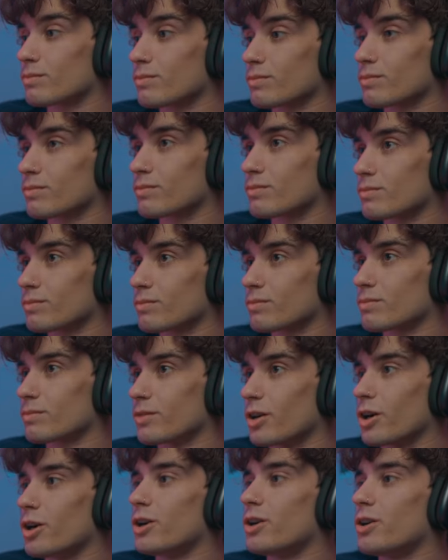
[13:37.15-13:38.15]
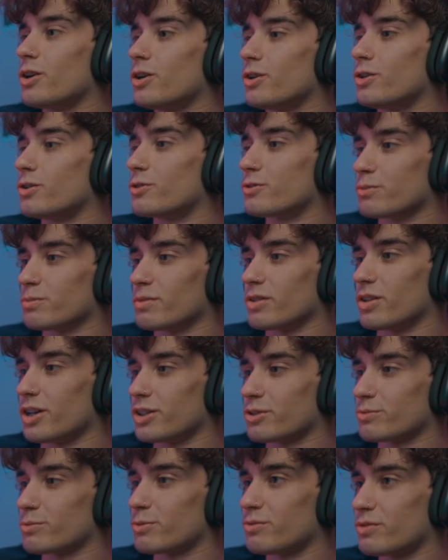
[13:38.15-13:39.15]
us. Oh, from the last movie
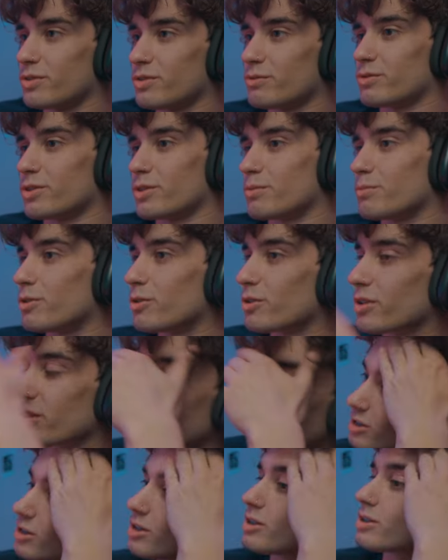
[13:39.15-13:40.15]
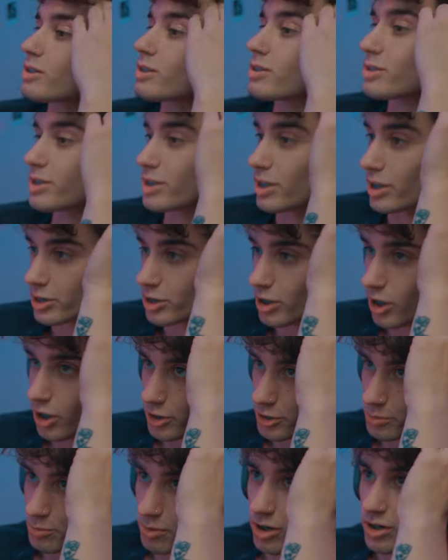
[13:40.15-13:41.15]
when they broke in? See, like, Todd's
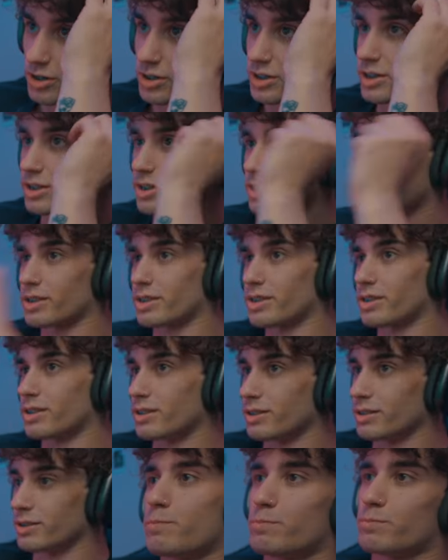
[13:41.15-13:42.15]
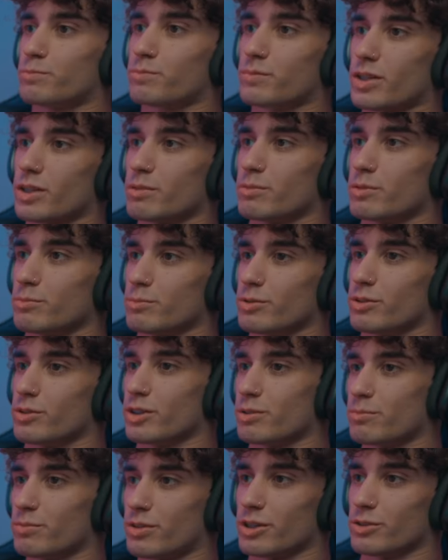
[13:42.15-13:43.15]
body? Yeah. I mean, bro, he might as
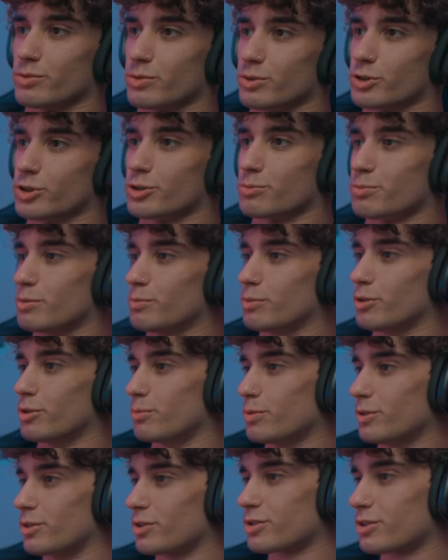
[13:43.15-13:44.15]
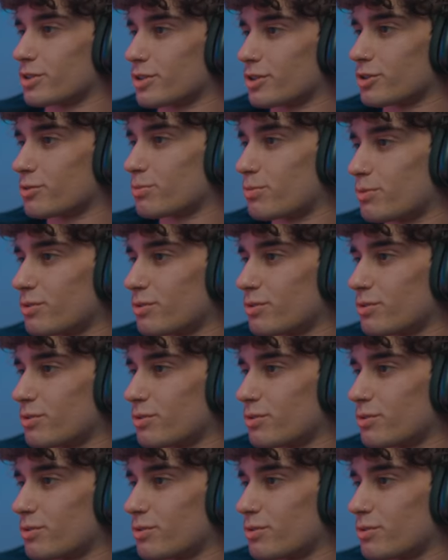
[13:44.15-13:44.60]
well just be Mobius at this point.